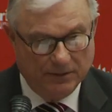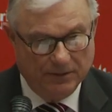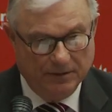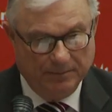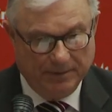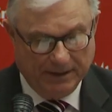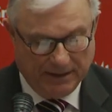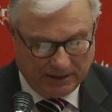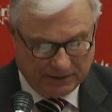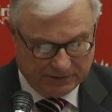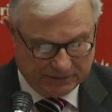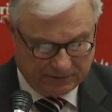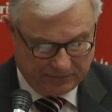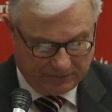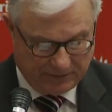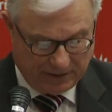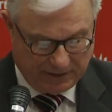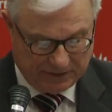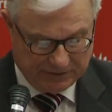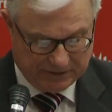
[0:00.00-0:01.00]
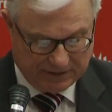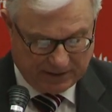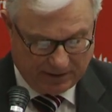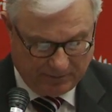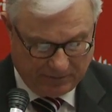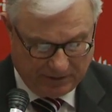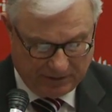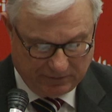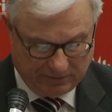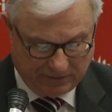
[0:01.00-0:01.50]
The balance of those
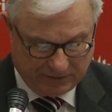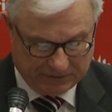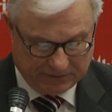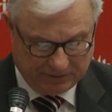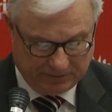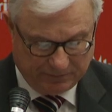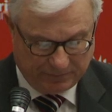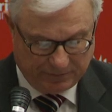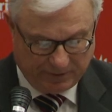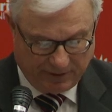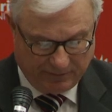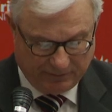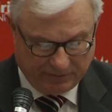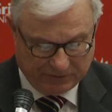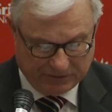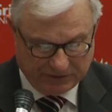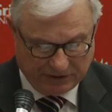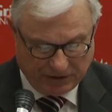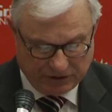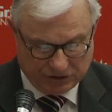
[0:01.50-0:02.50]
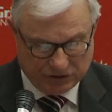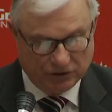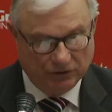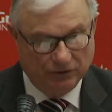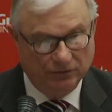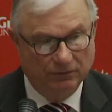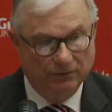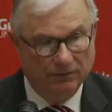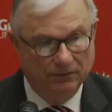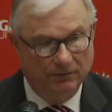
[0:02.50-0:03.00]
coming to us in private
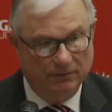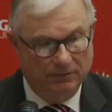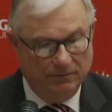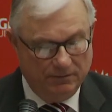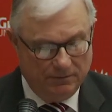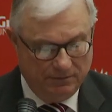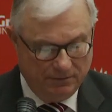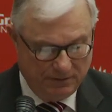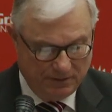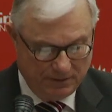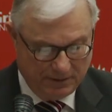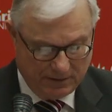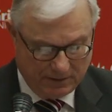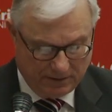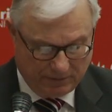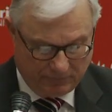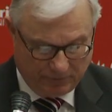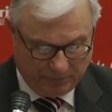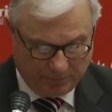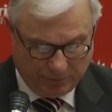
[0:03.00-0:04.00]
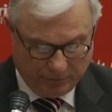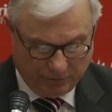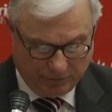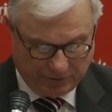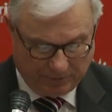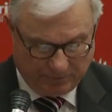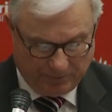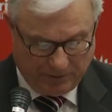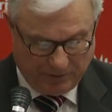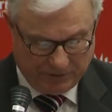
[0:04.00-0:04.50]
session
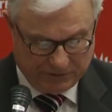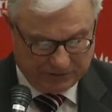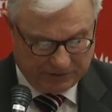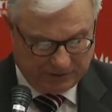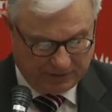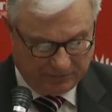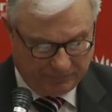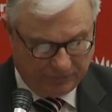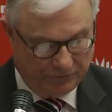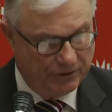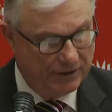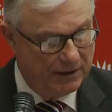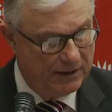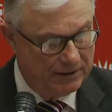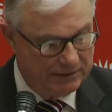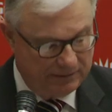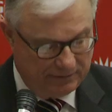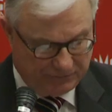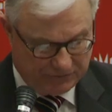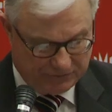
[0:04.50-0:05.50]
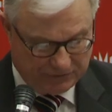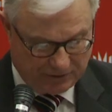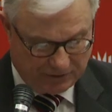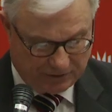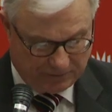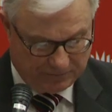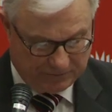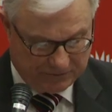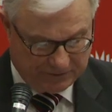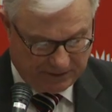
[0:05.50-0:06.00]
report abuse in a variety of
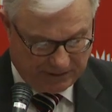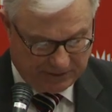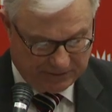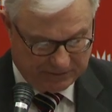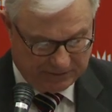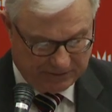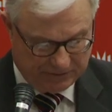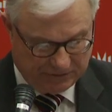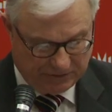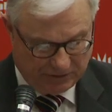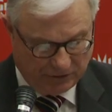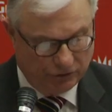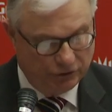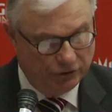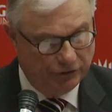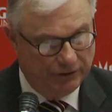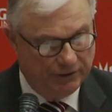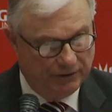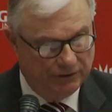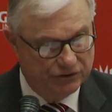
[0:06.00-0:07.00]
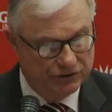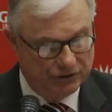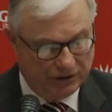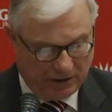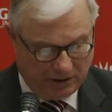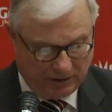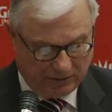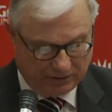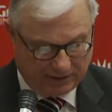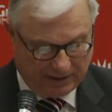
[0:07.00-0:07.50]
circumstances, including
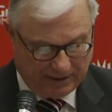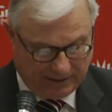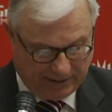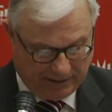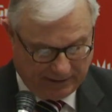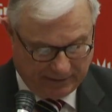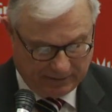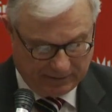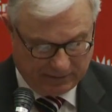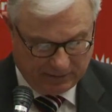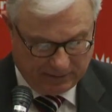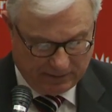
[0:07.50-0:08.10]
childcare,